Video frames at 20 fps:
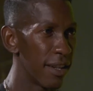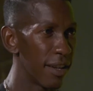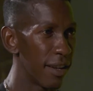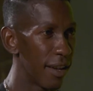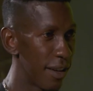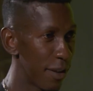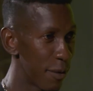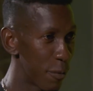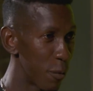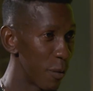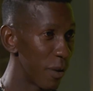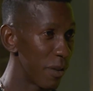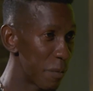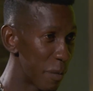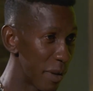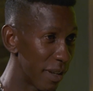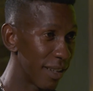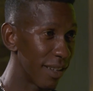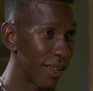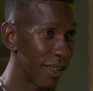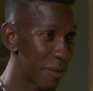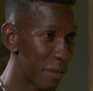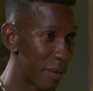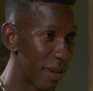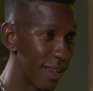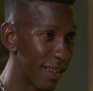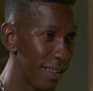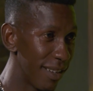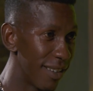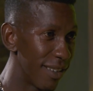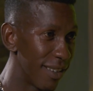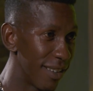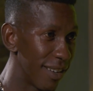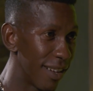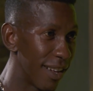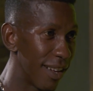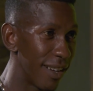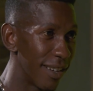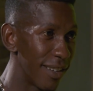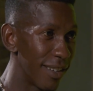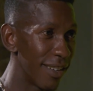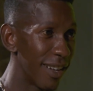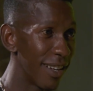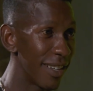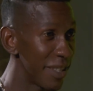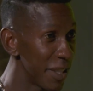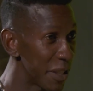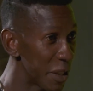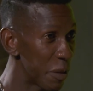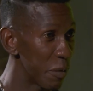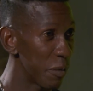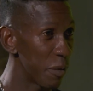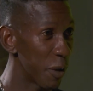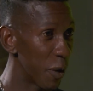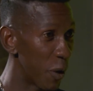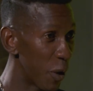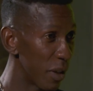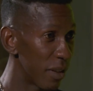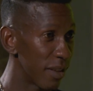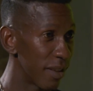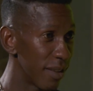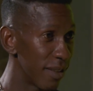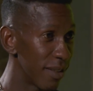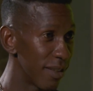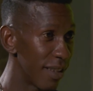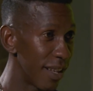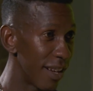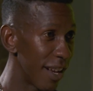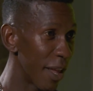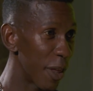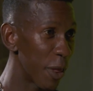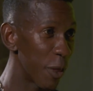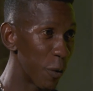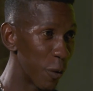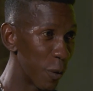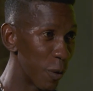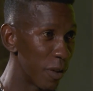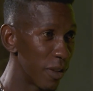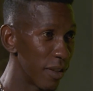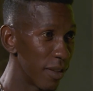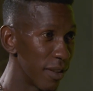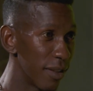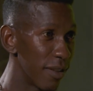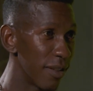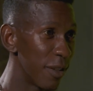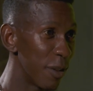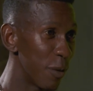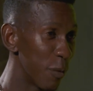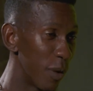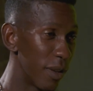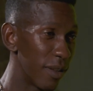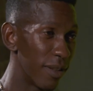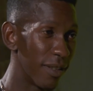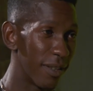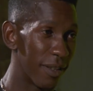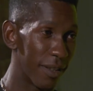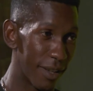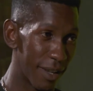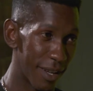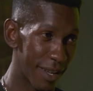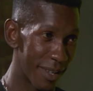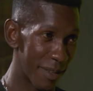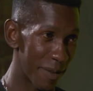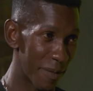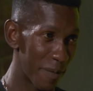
I was being a yes man and I did give the answers that I thought he wanted to hear.